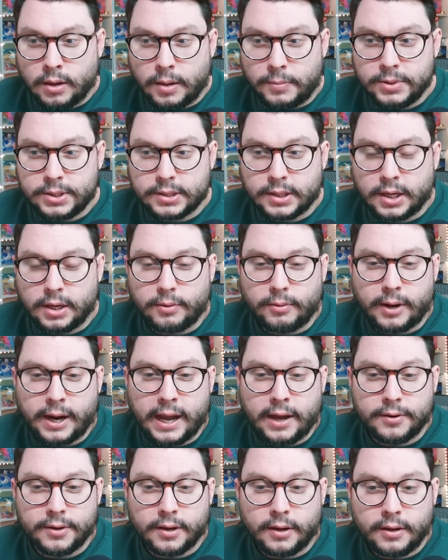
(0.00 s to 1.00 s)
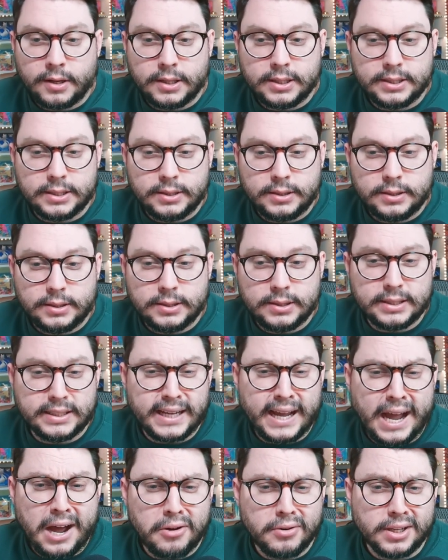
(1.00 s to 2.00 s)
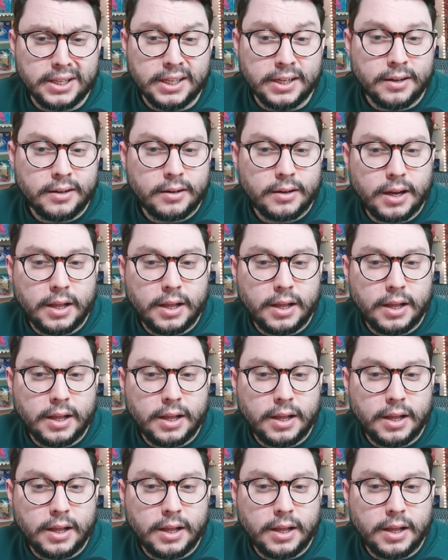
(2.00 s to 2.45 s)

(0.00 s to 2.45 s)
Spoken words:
I'm just going to round down here.